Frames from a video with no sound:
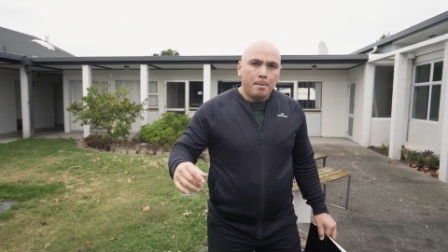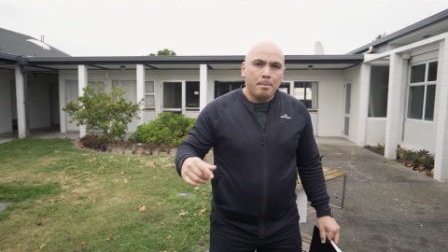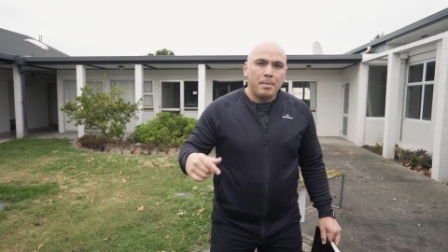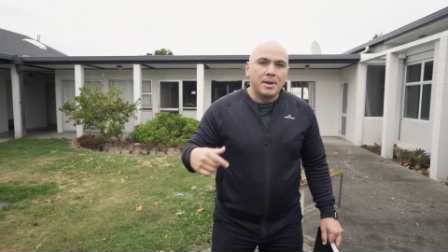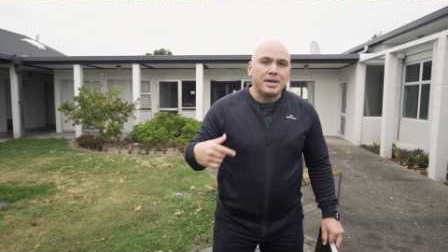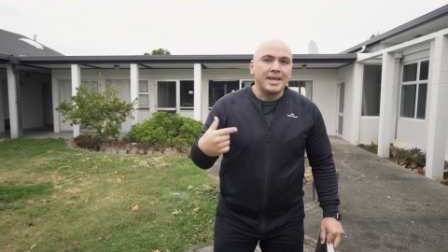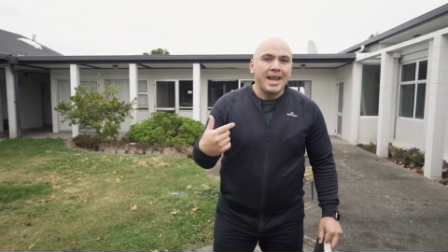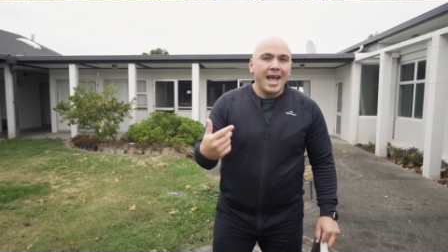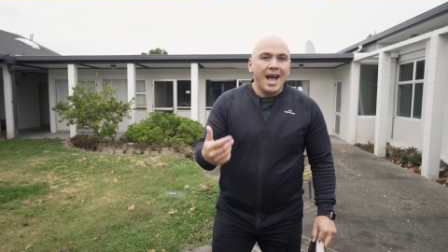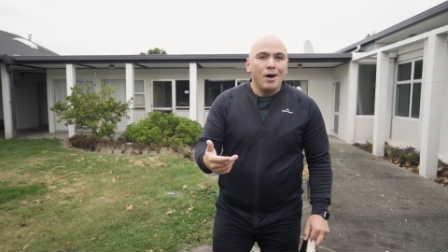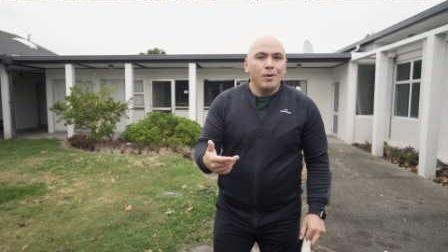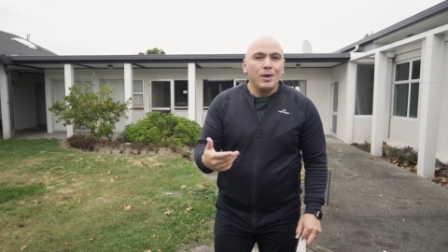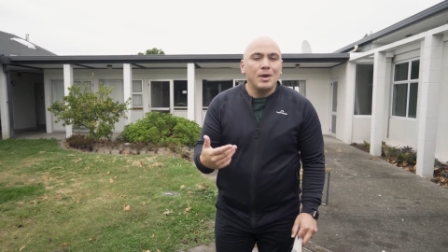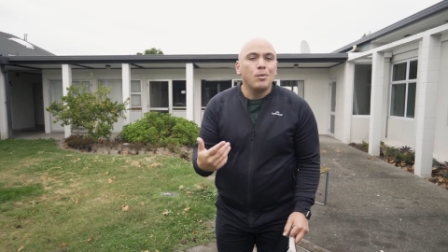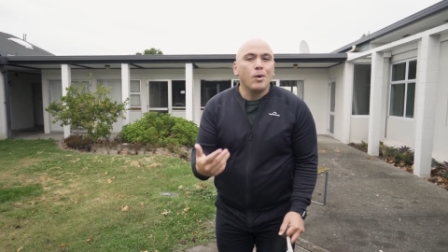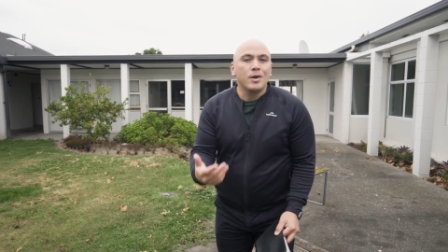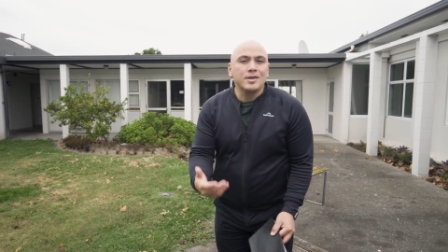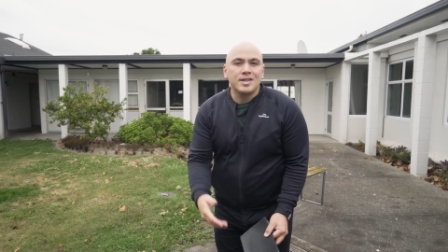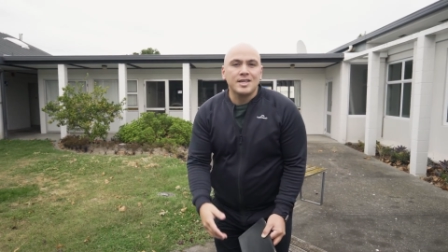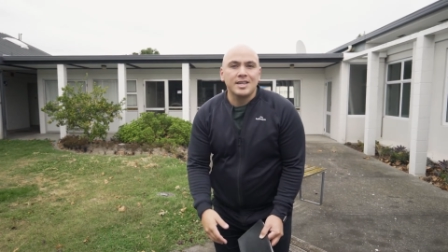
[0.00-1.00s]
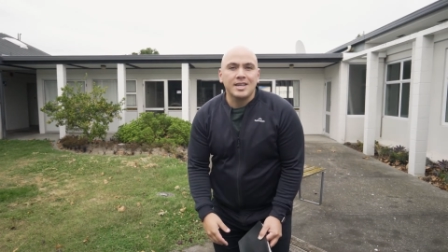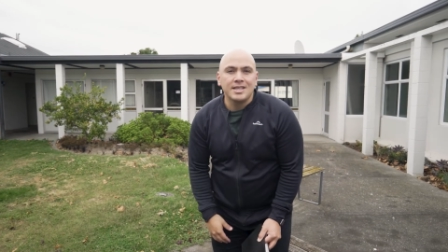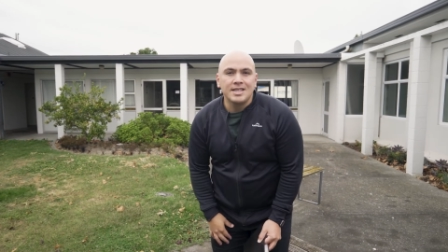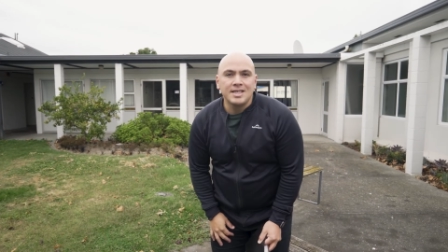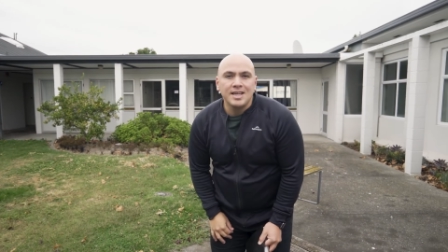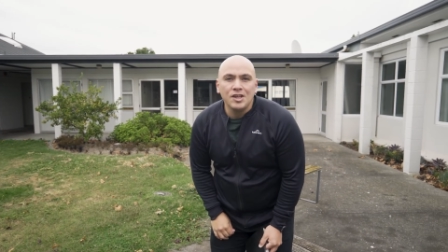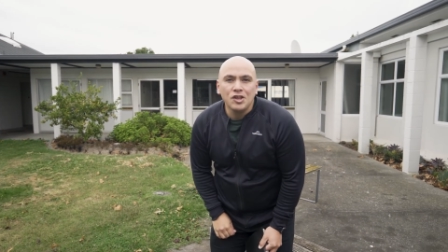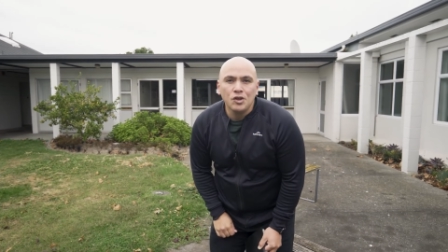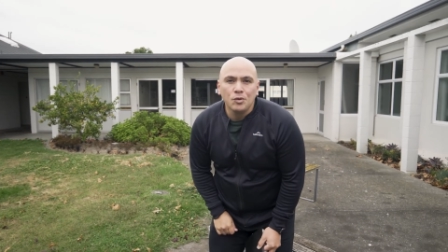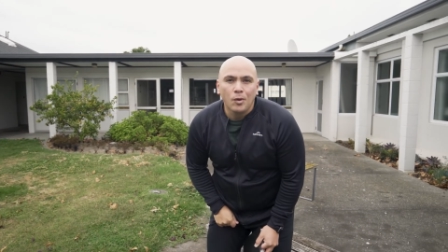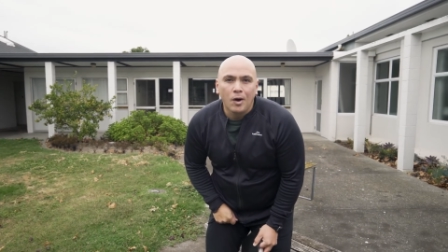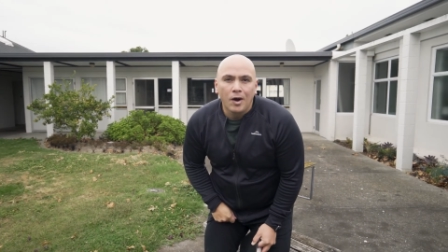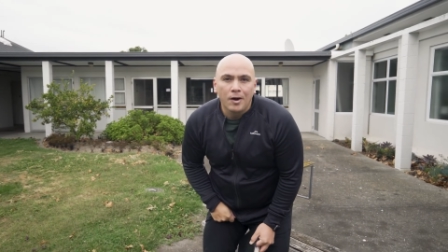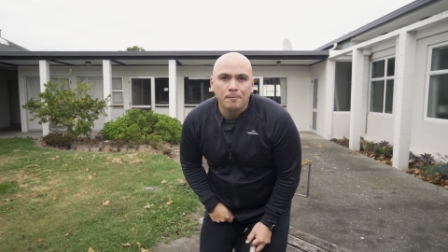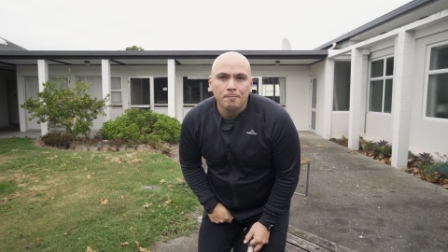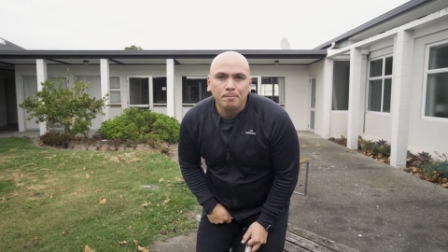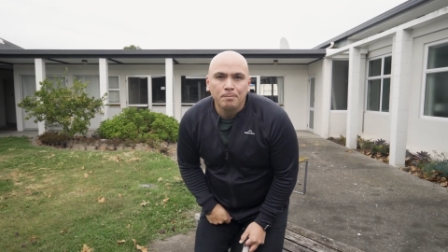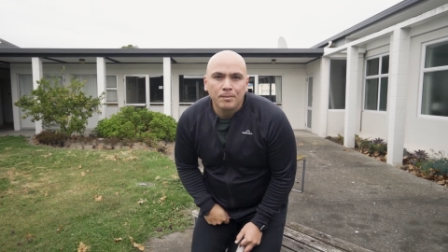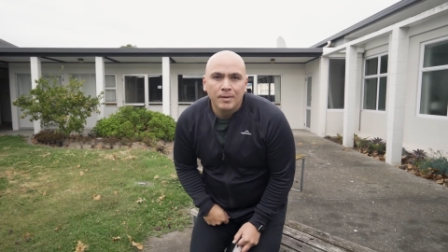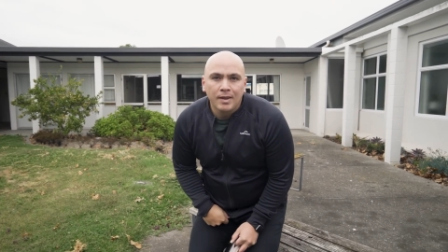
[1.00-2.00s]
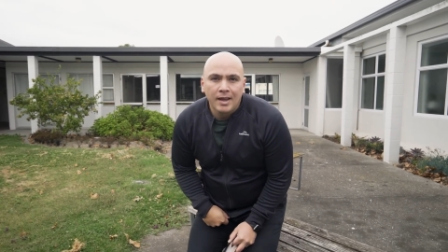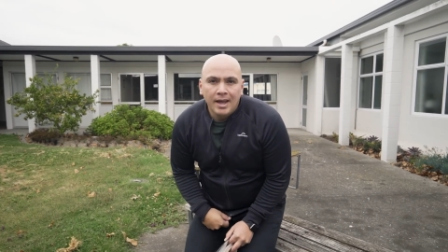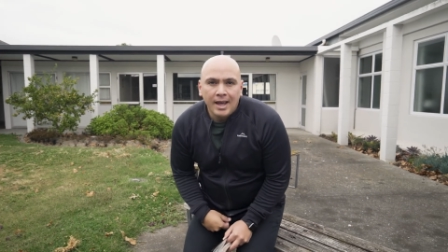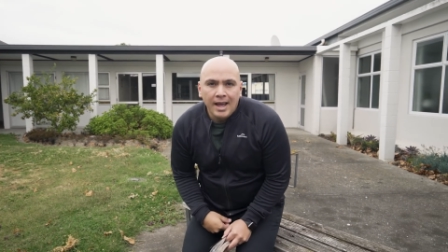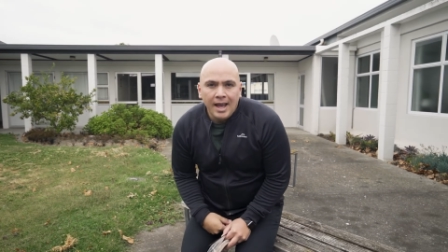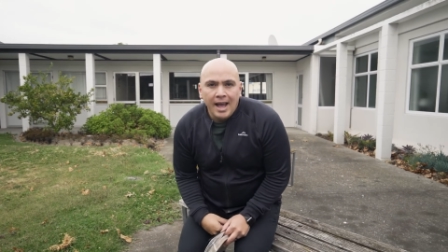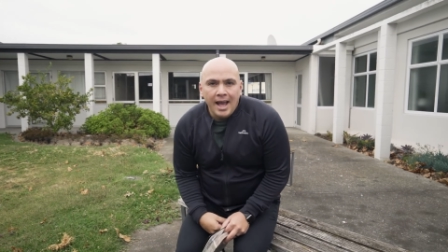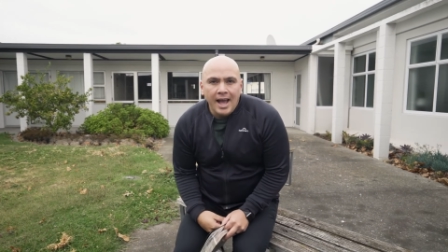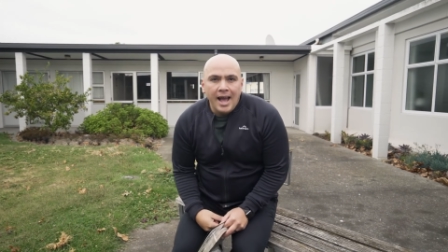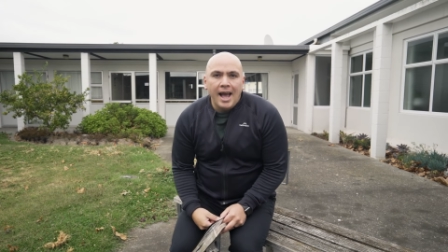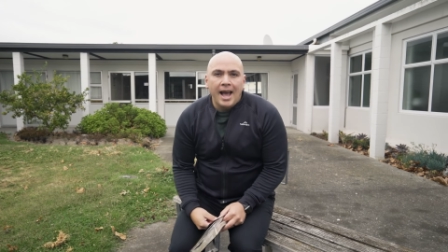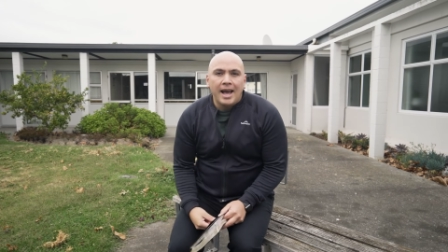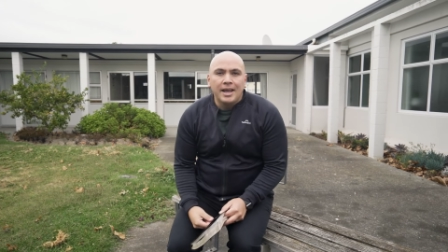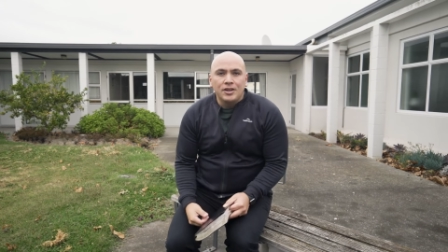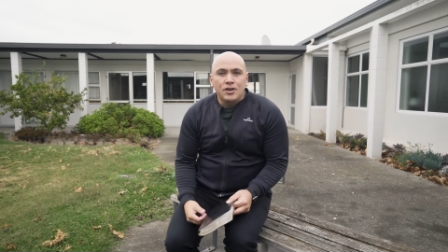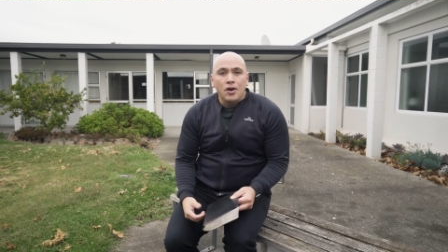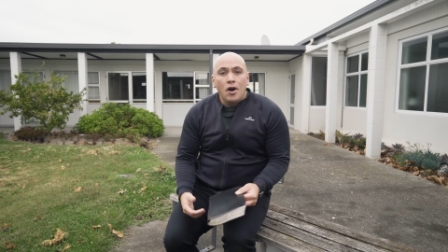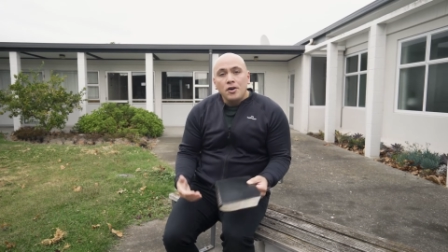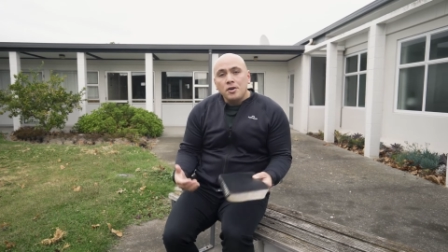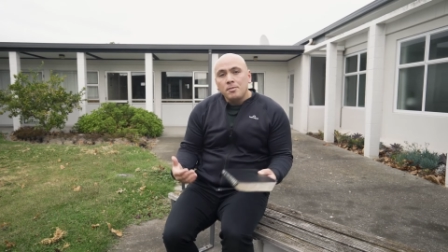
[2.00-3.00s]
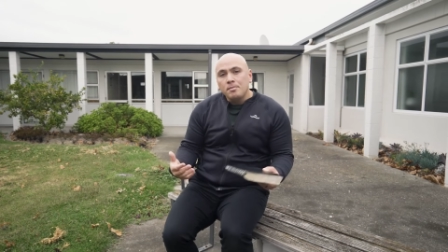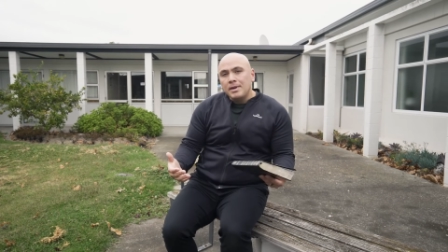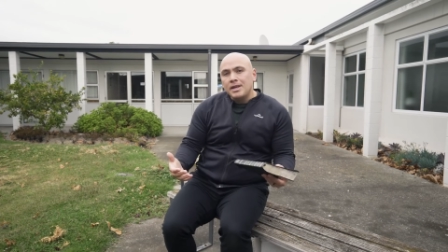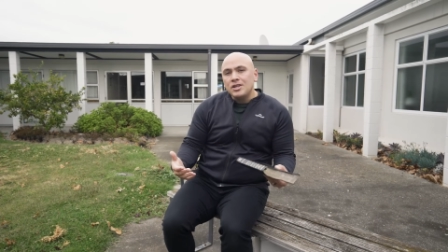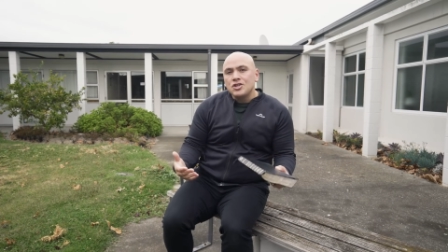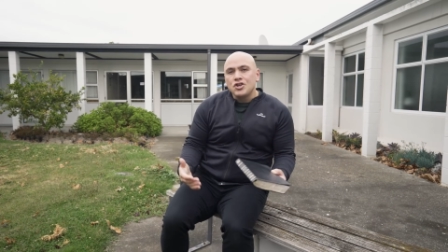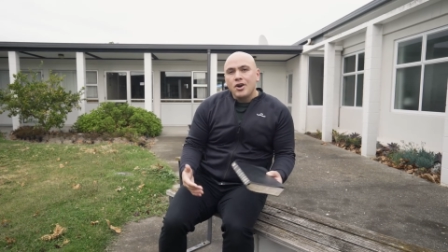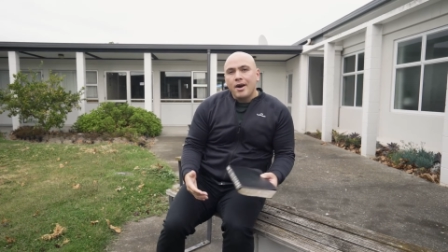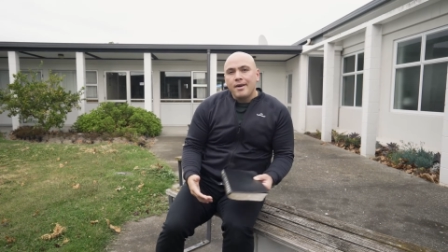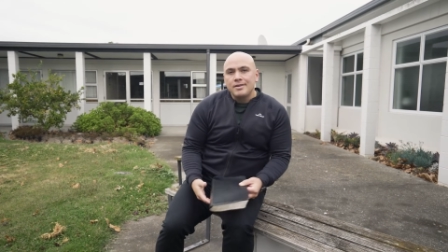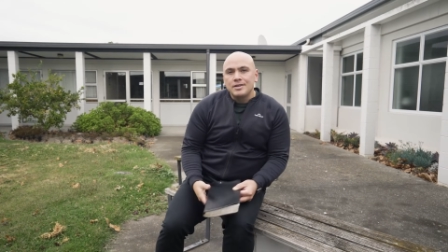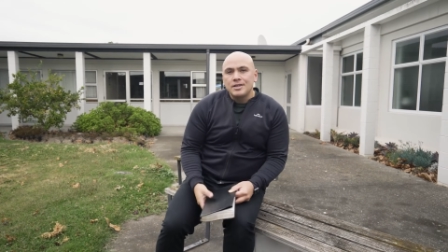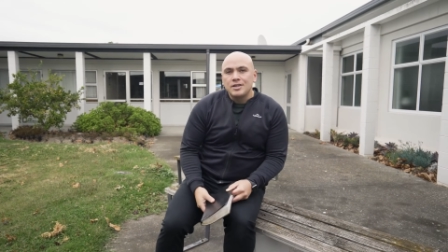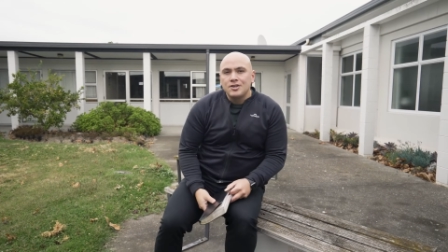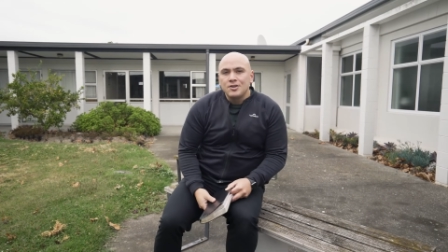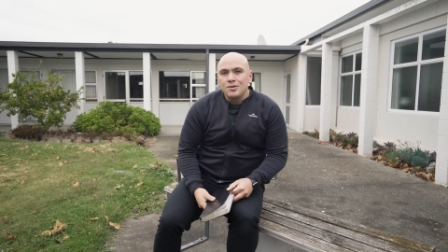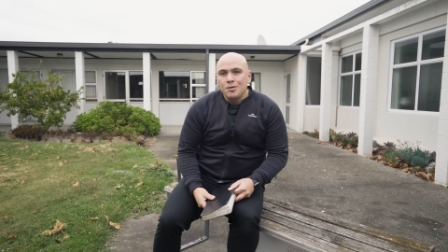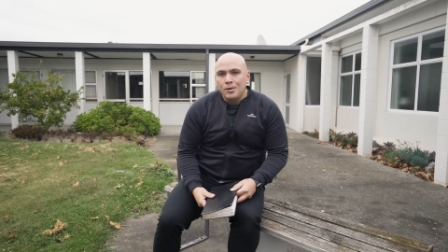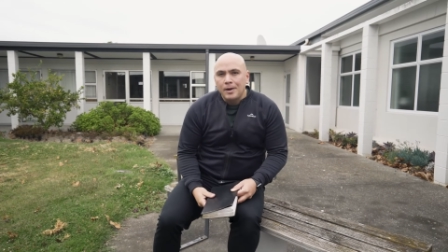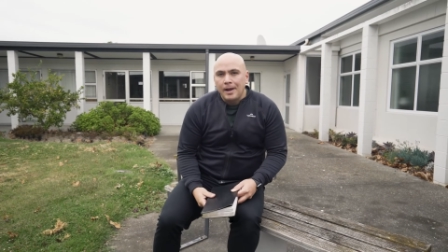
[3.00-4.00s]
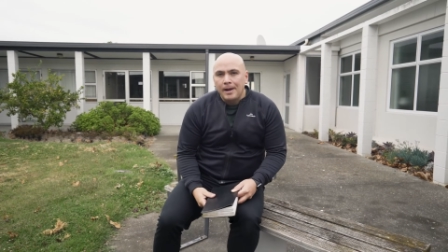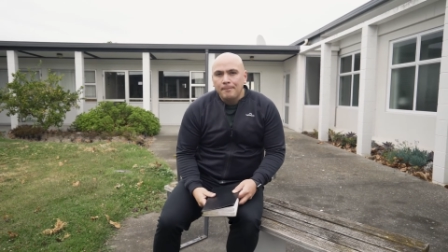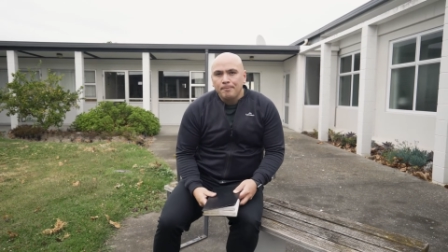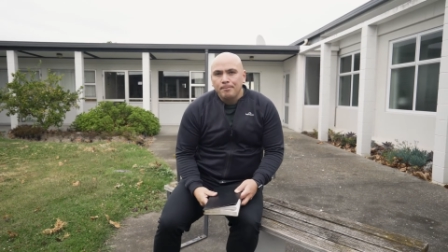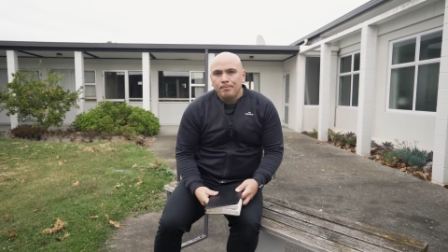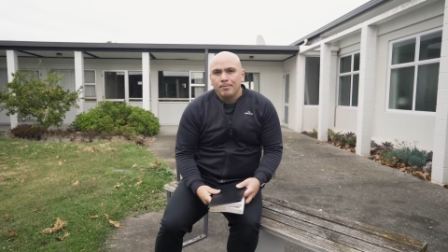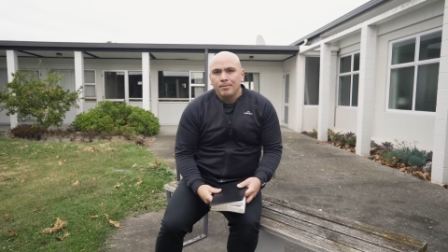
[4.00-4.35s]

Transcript: But now he wants to continue on and go to meet Jairus' daughter.